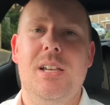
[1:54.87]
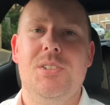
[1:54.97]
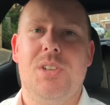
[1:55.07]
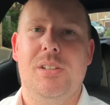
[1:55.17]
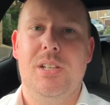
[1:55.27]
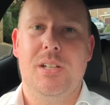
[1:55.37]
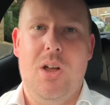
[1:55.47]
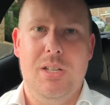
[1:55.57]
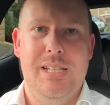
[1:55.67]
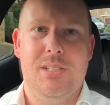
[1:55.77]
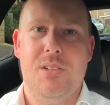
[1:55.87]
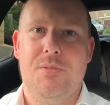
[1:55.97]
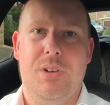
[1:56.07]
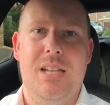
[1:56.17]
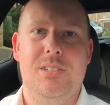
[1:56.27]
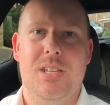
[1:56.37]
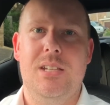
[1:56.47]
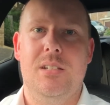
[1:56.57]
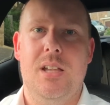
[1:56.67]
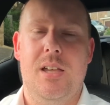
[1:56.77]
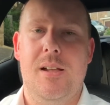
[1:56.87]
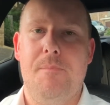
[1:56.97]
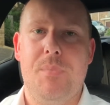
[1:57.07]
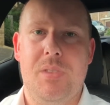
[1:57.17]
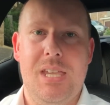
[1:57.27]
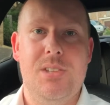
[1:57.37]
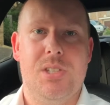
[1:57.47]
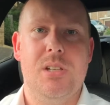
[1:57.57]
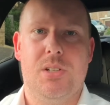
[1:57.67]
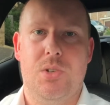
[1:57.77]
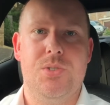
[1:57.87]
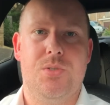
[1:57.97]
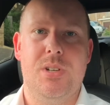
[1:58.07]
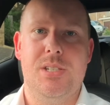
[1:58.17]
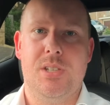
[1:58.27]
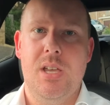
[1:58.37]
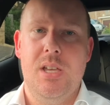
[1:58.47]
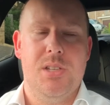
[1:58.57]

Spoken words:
so that colleagues and friends in the eastern countries,